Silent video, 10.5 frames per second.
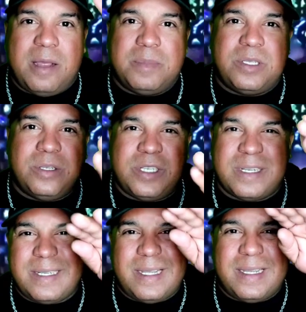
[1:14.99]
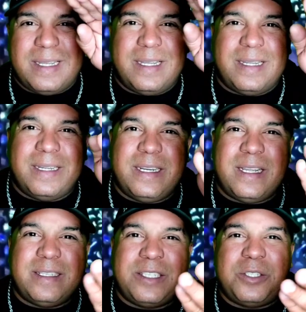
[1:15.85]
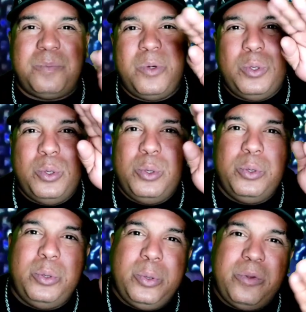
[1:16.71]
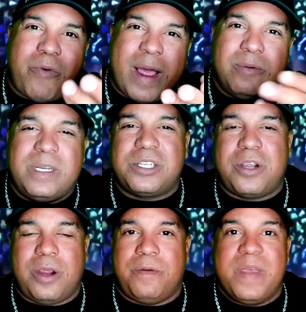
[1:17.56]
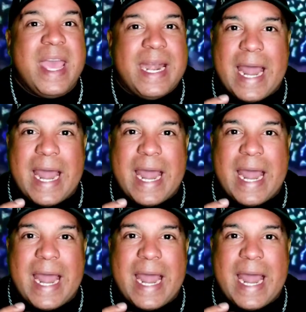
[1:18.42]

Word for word: comes to just a, a, a smooth, roundish curve.